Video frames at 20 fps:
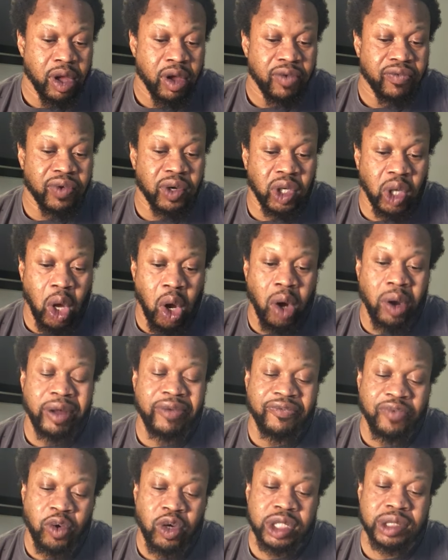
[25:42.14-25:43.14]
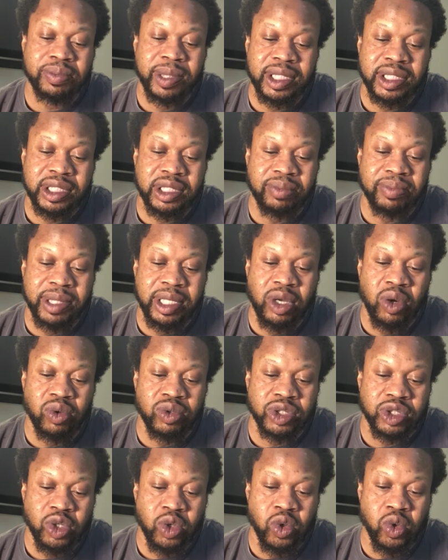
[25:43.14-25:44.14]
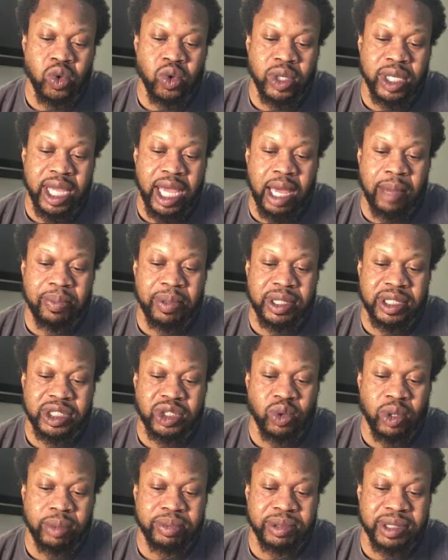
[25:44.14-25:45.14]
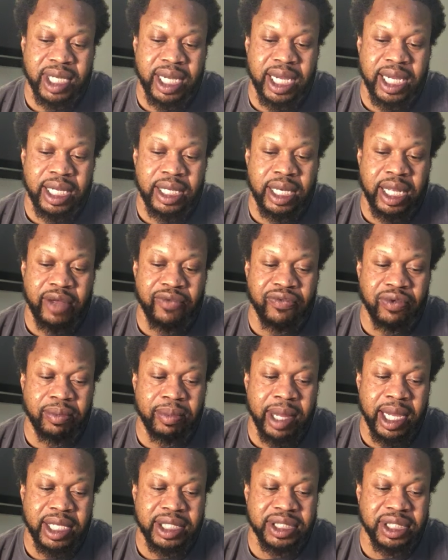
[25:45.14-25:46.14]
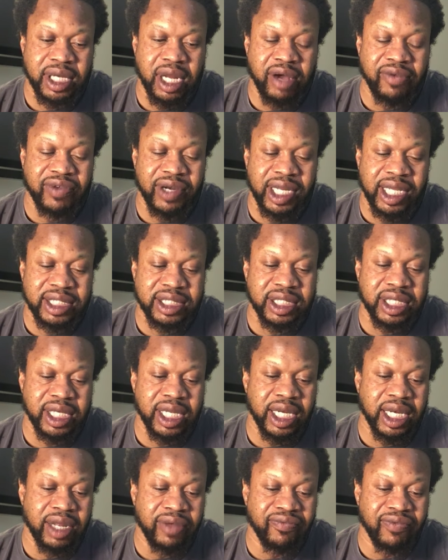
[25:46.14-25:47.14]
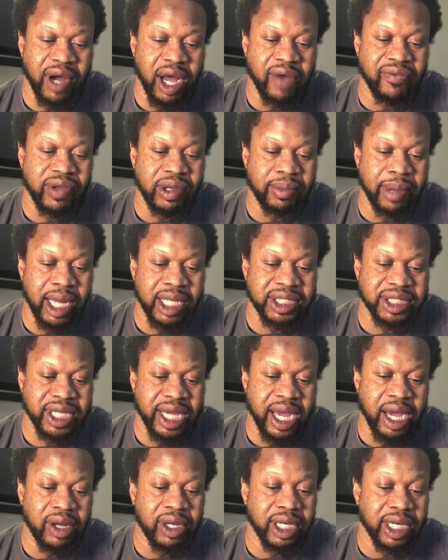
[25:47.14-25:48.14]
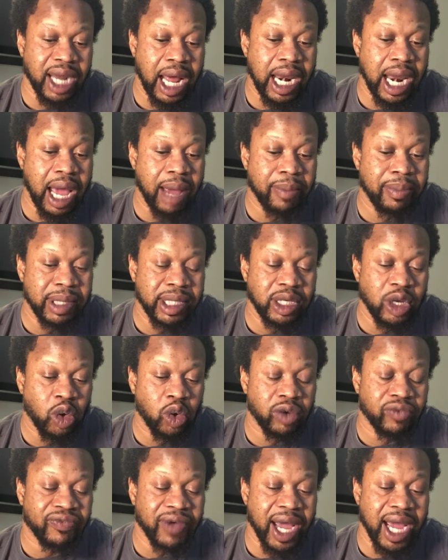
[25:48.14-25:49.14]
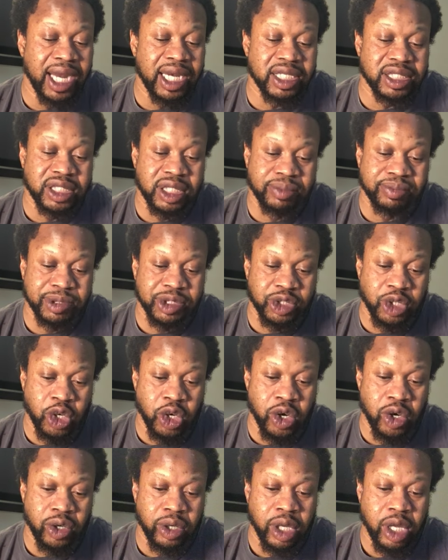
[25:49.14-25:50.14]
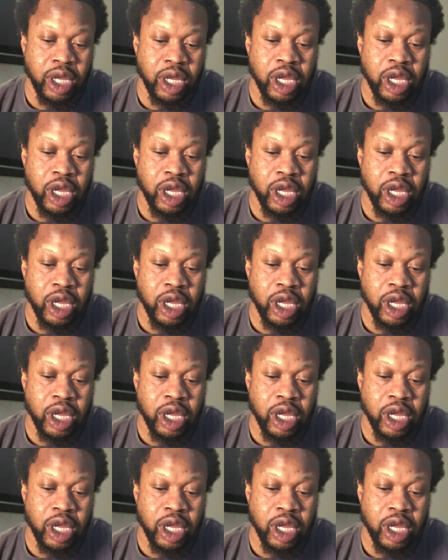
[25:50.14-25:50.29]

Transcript: For law enforcement to be on school campus to obtain information of an incident involving my child and I not be notified is absurd.